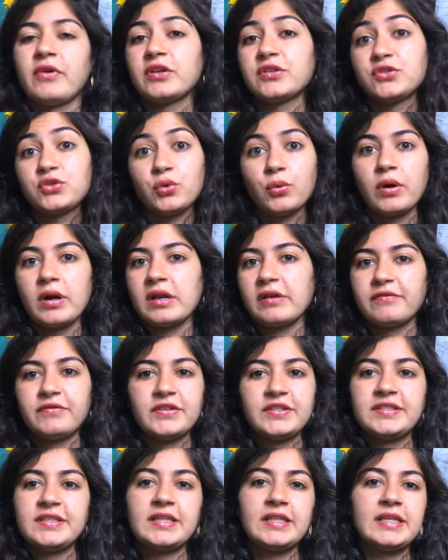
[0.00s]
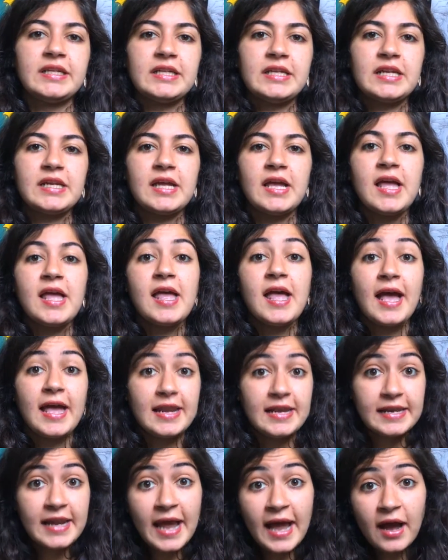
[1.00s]
storing facility.
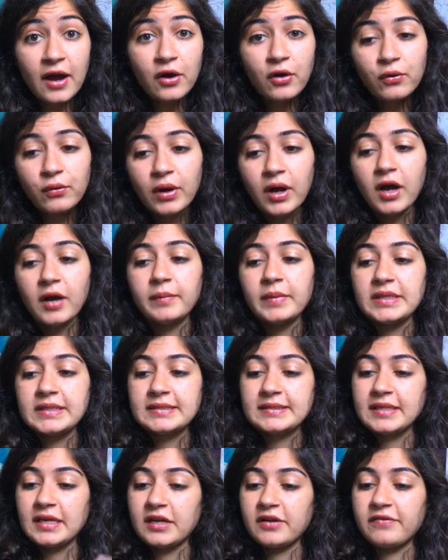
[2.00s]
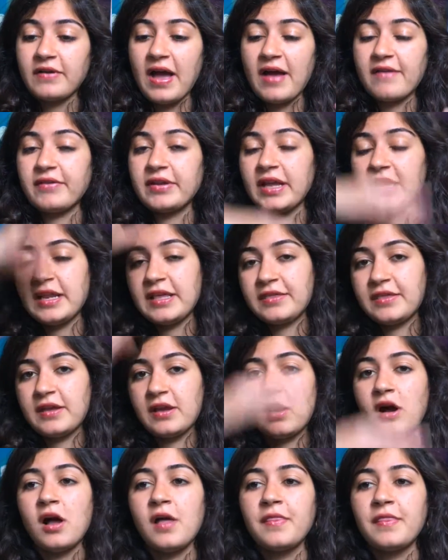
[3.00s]
And now, instead of having
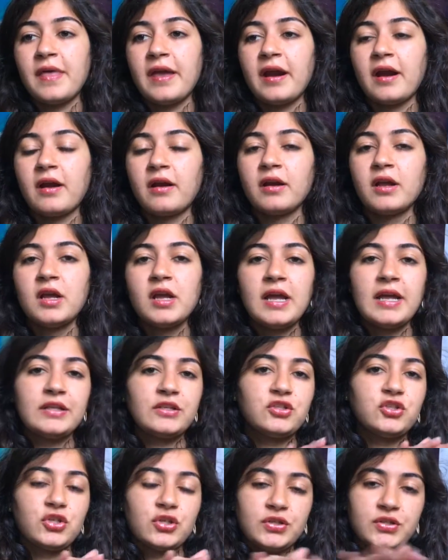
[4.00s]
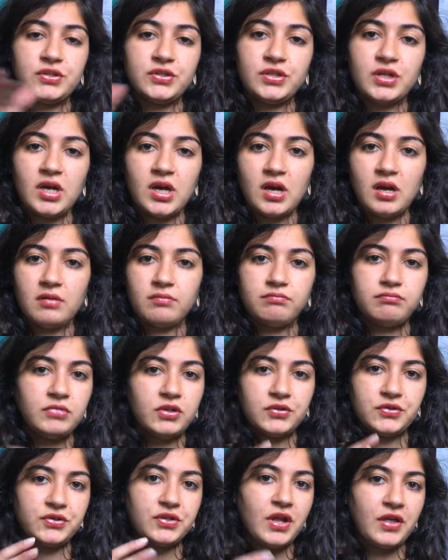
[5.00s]
anything on there, it's just,
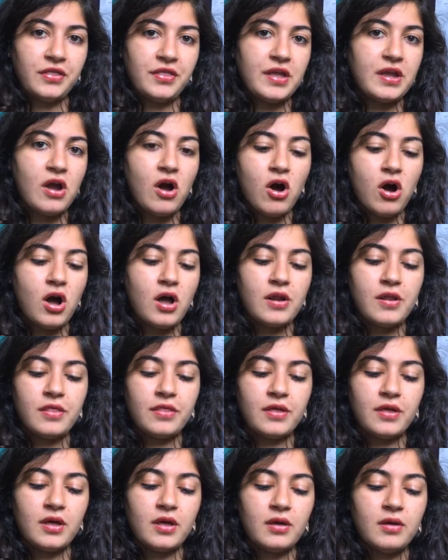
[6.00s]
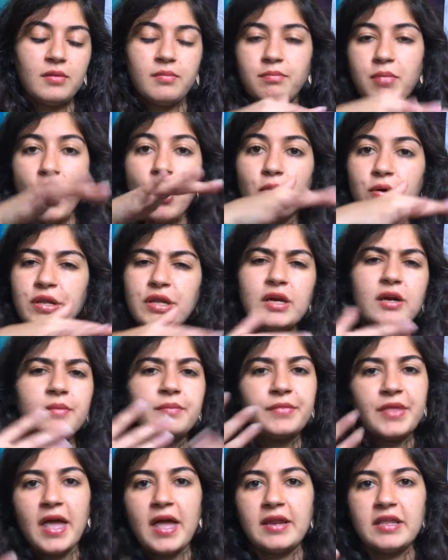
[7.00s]
there's nothing on the
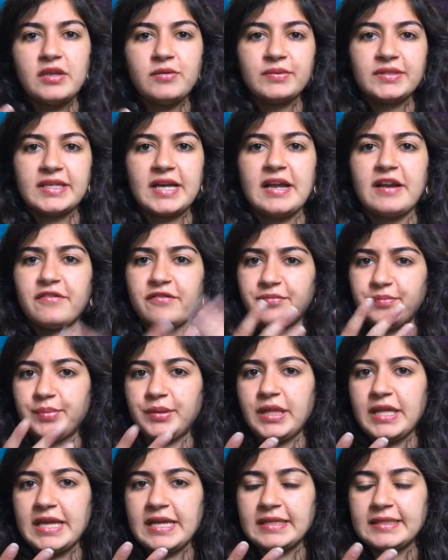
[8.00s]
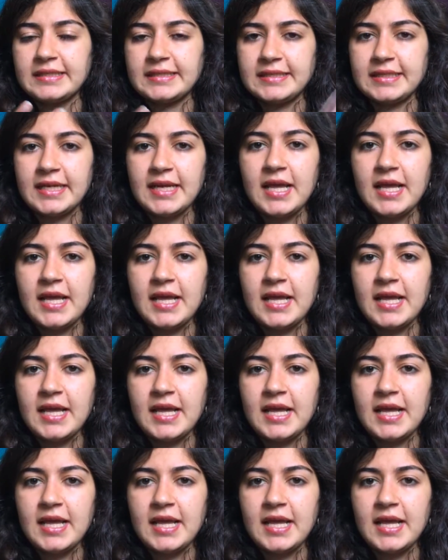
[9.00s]
podium that he was kind of placed.